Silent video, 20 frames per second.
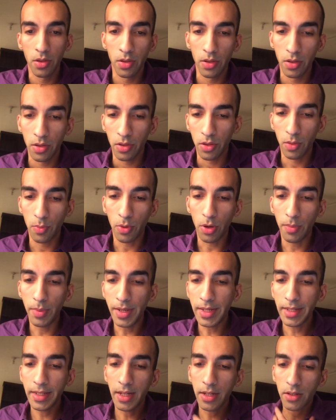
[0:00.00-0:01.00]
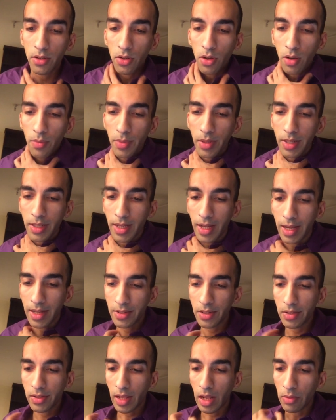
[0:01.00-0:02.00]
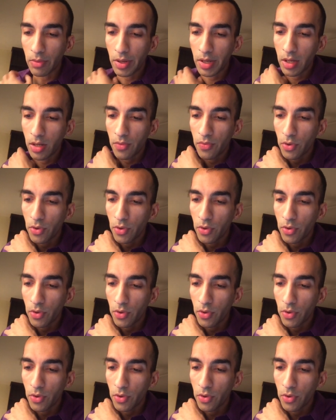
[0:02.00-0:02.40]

The probability that Tommy has his calculator